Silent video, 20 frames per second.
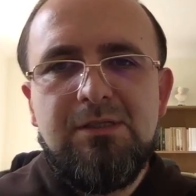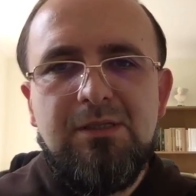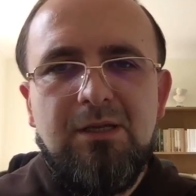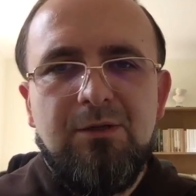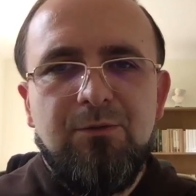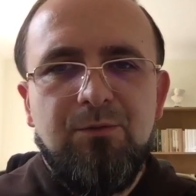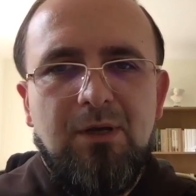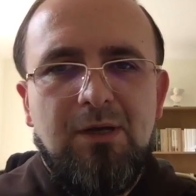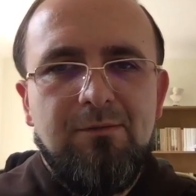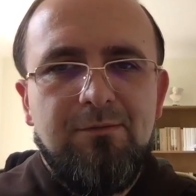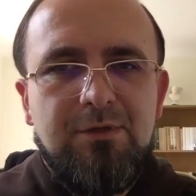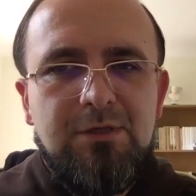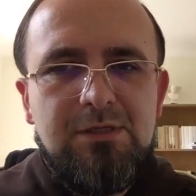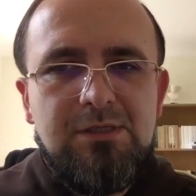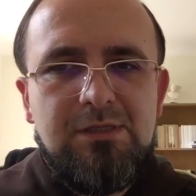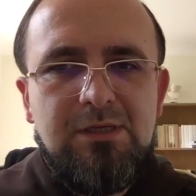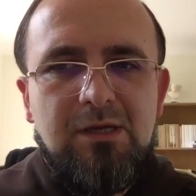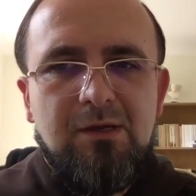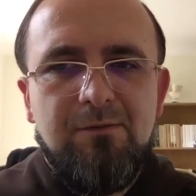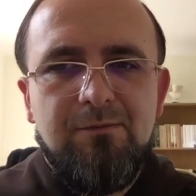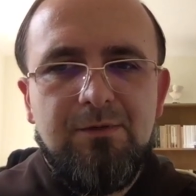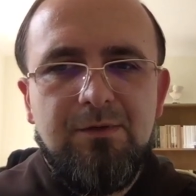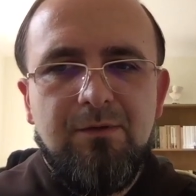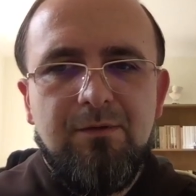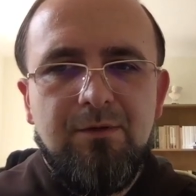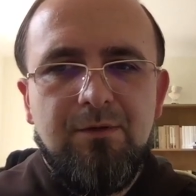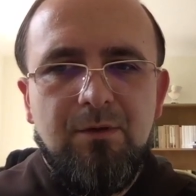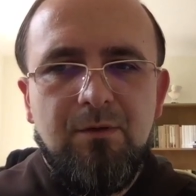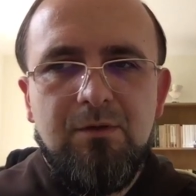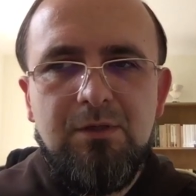that we have received
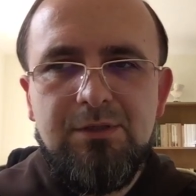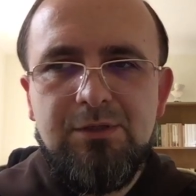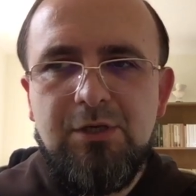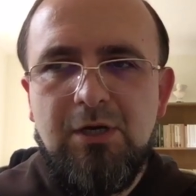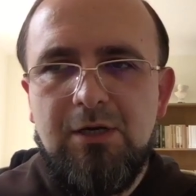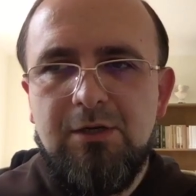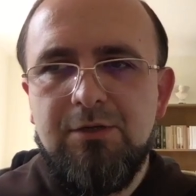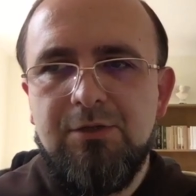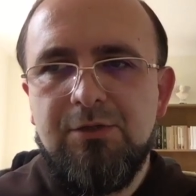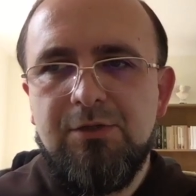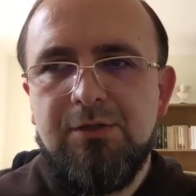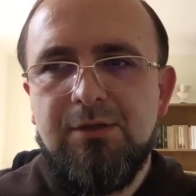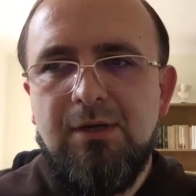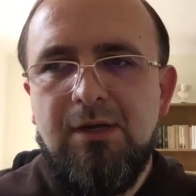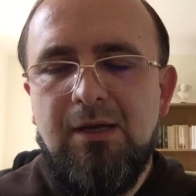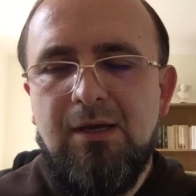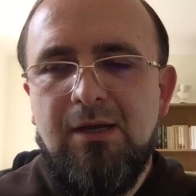through the church.